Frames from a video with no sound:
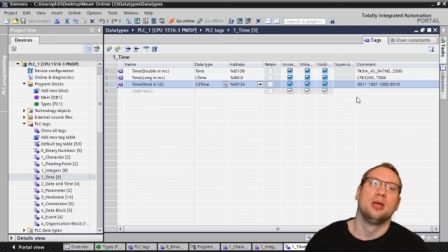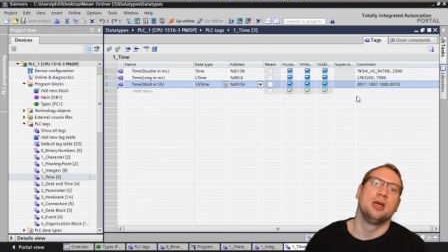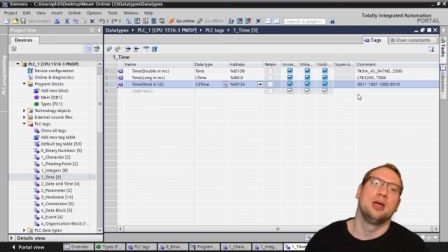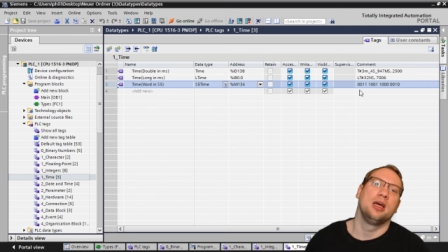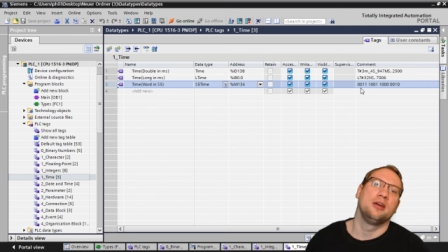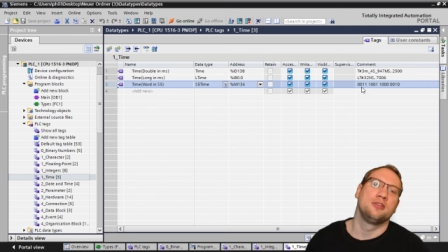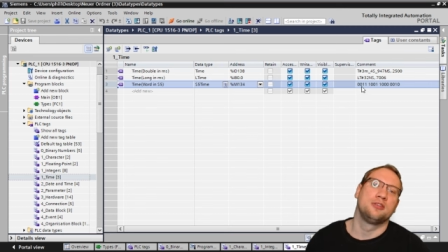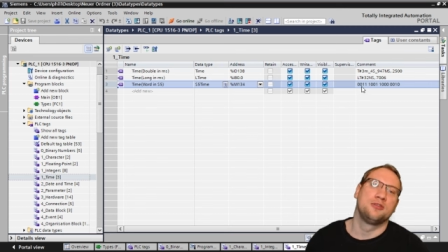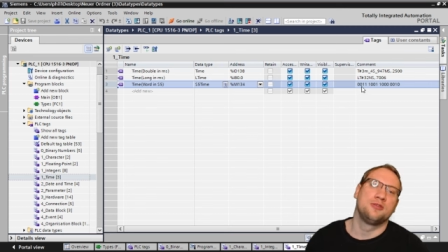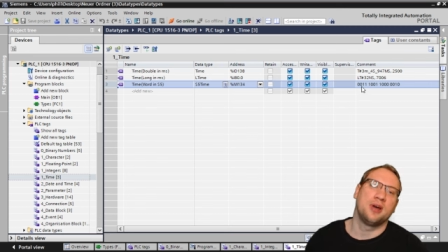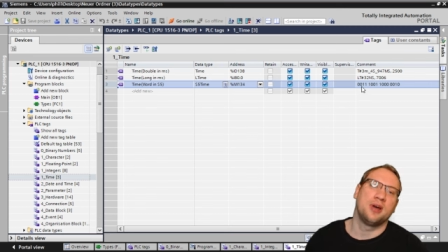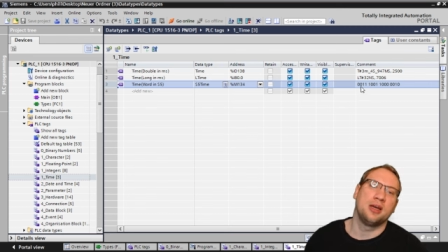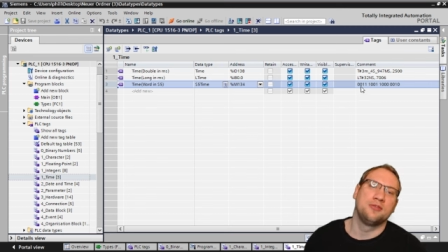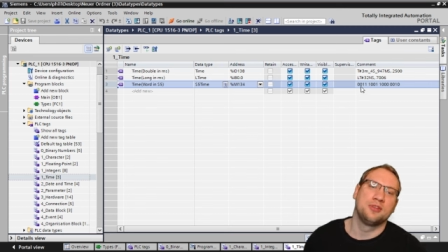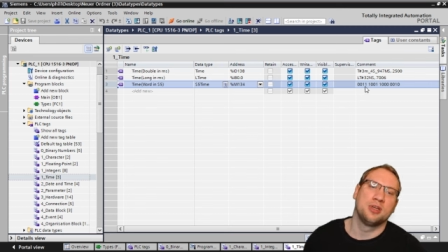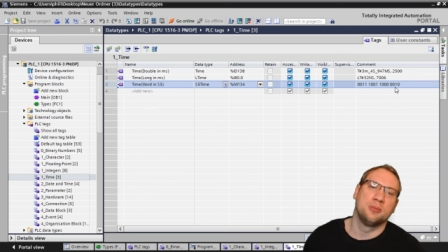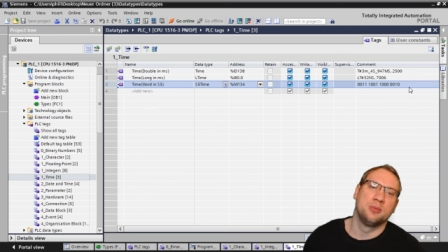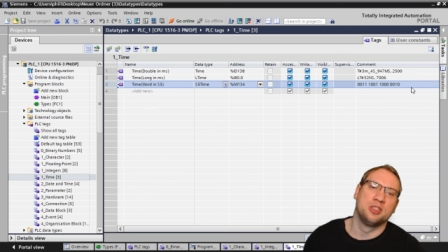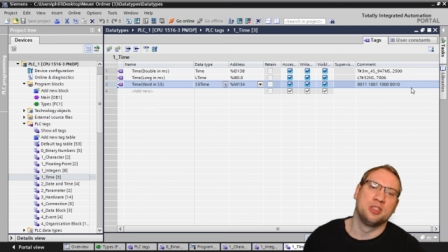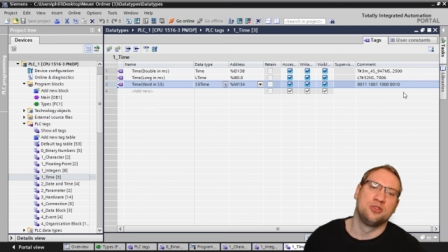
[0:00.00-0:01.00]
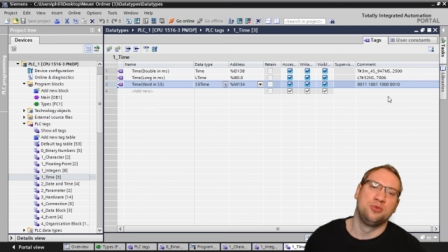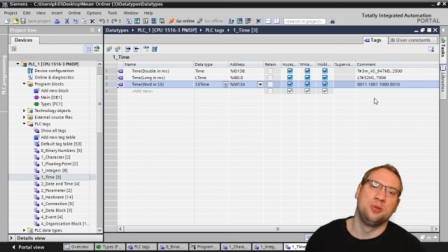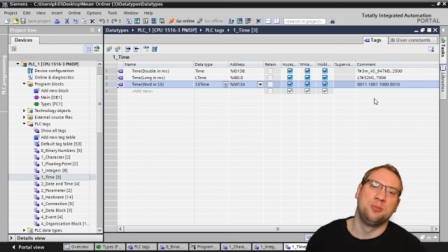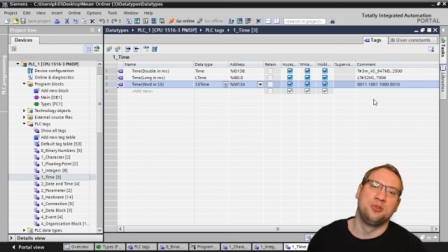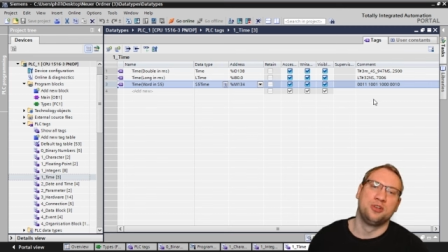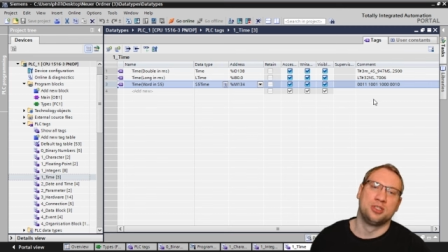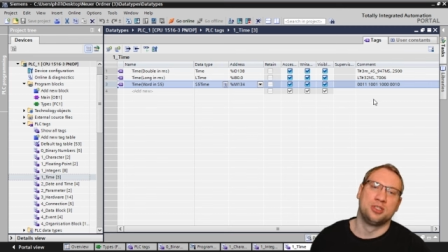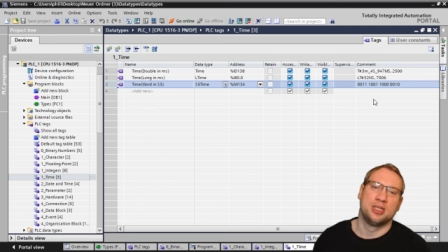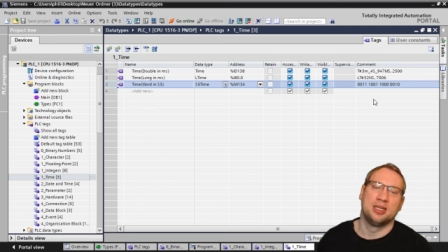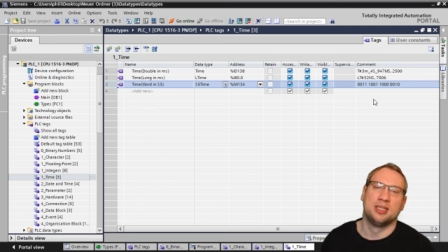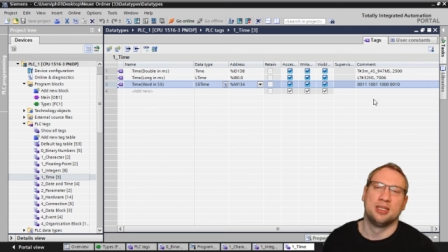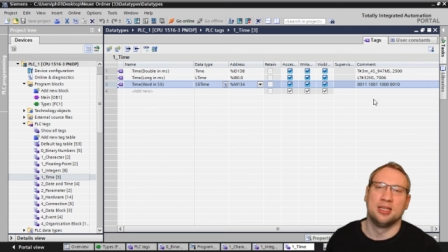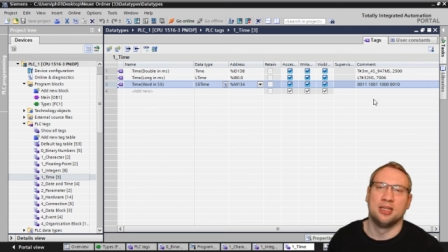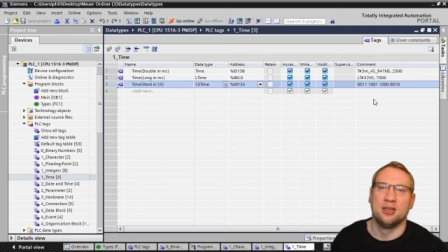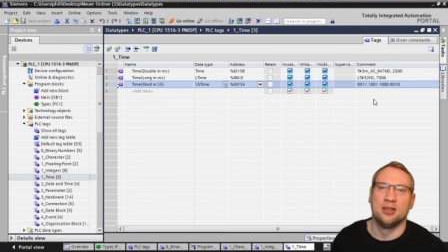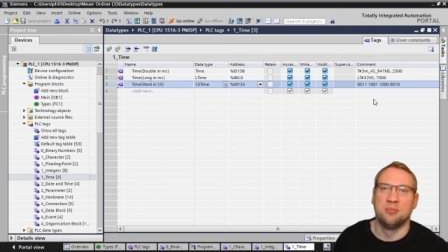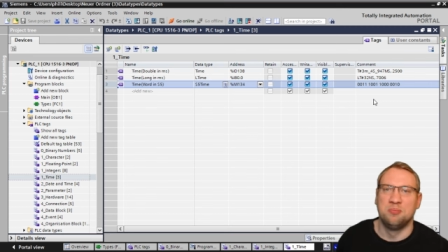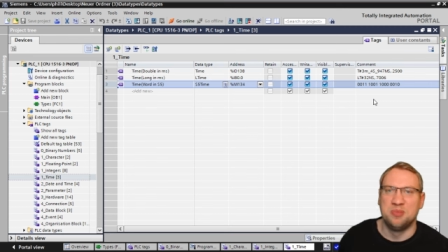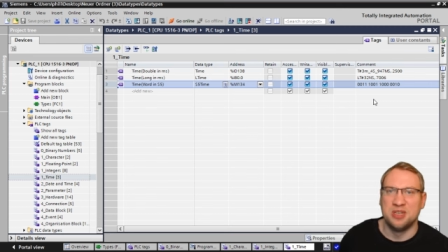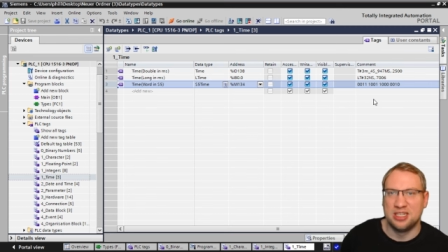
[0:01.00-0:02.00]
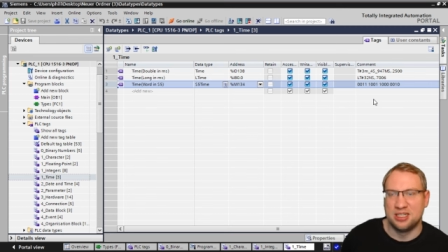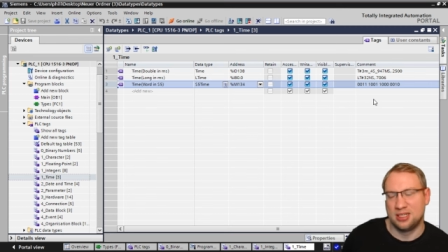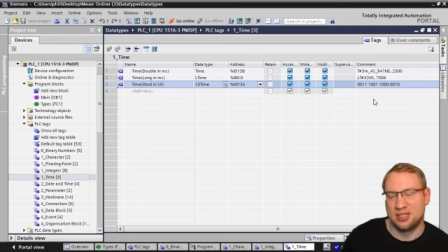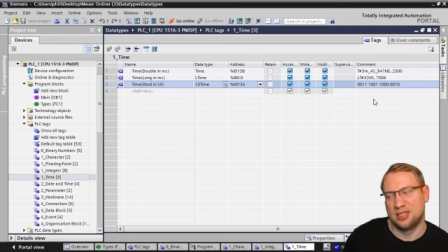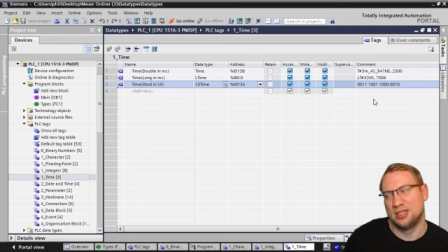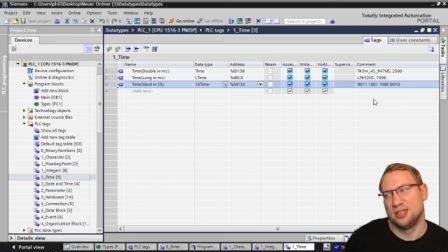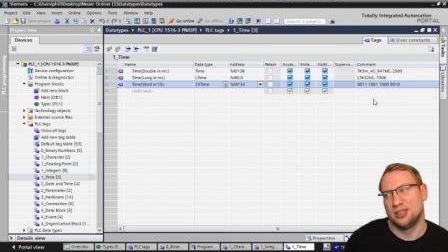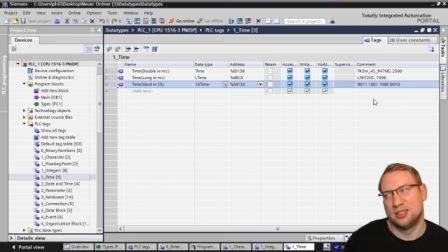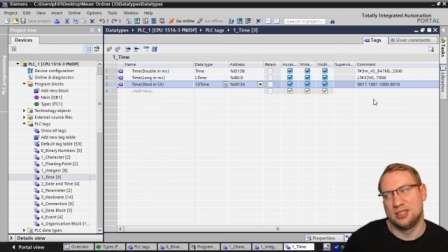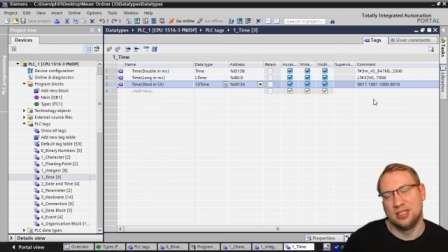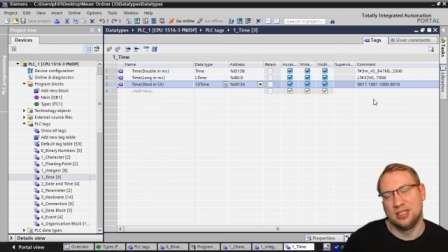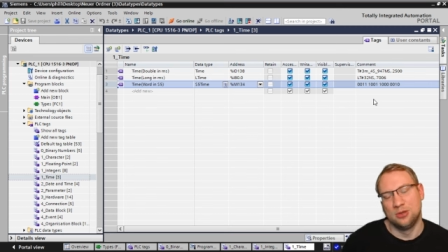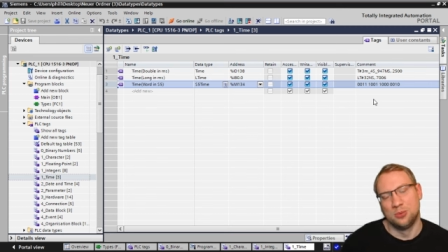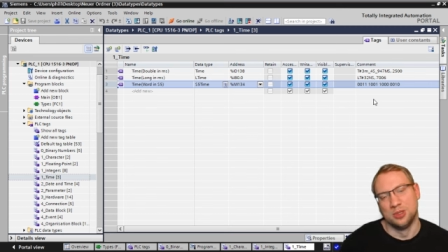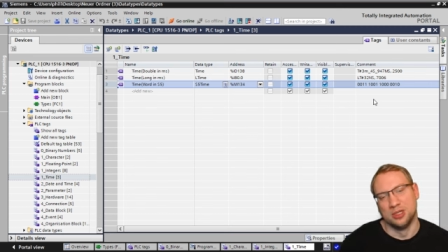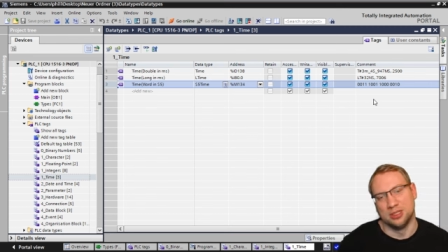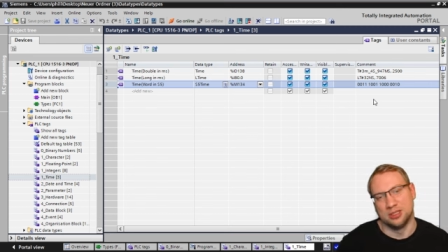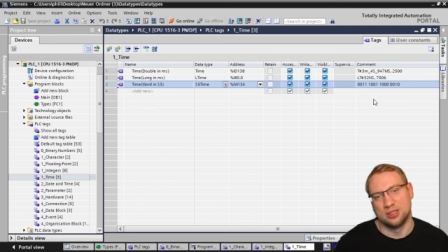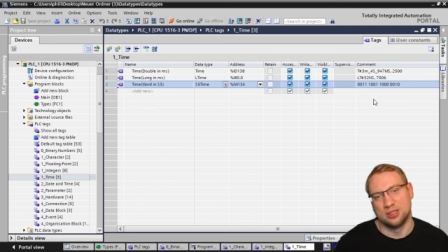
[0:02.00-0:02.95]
S five time is represented in a bit sequence.